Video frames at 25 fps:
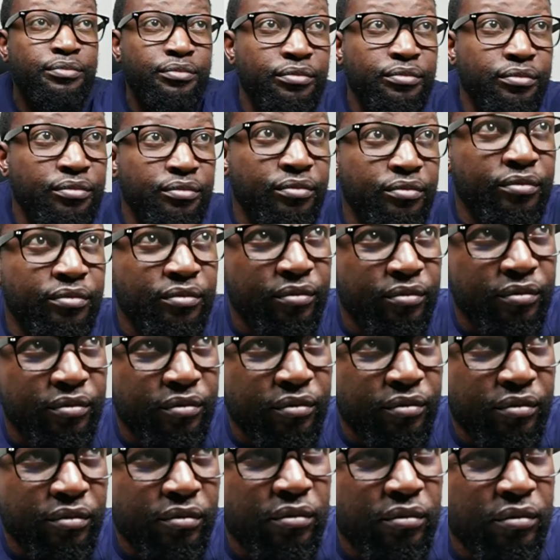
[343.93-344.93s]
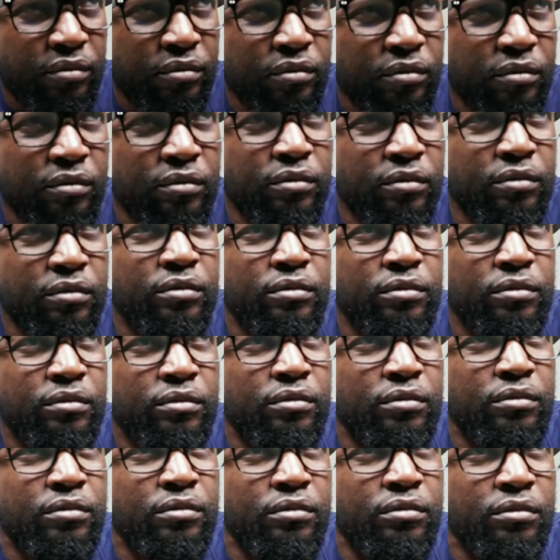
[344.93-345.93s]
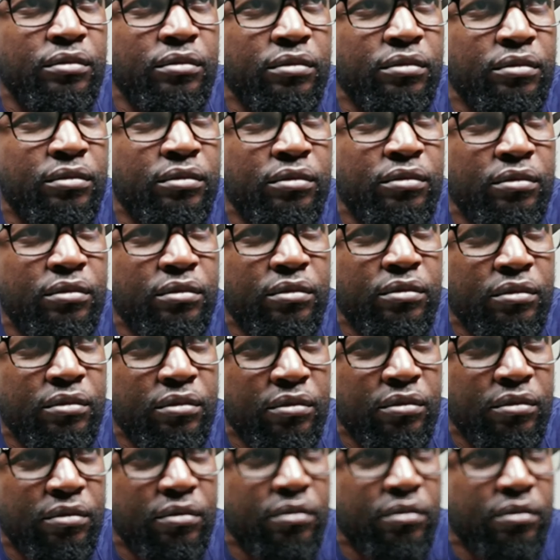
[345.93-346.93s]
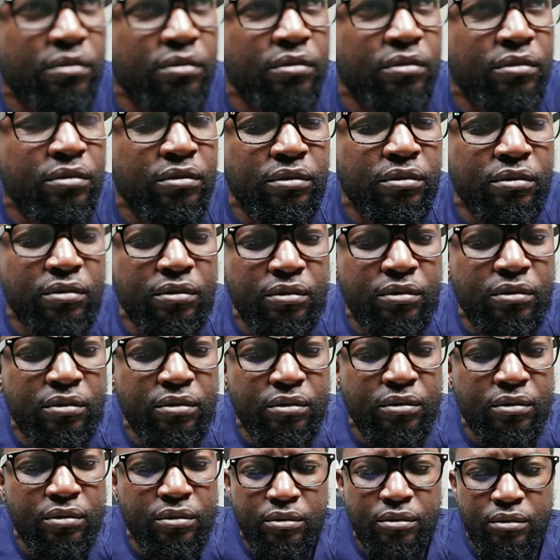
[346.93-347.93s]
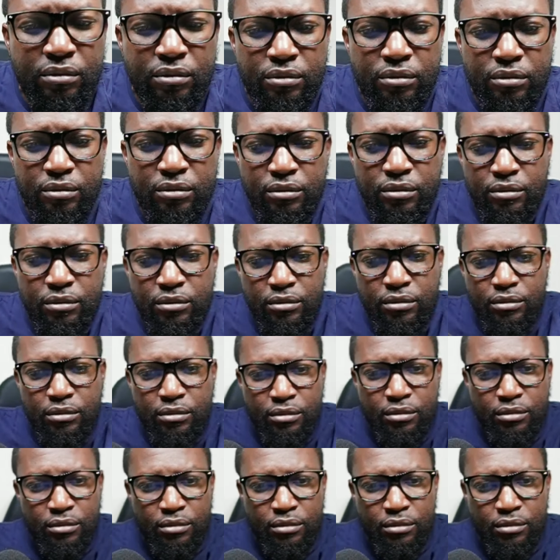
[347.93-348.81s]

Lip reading: (silence)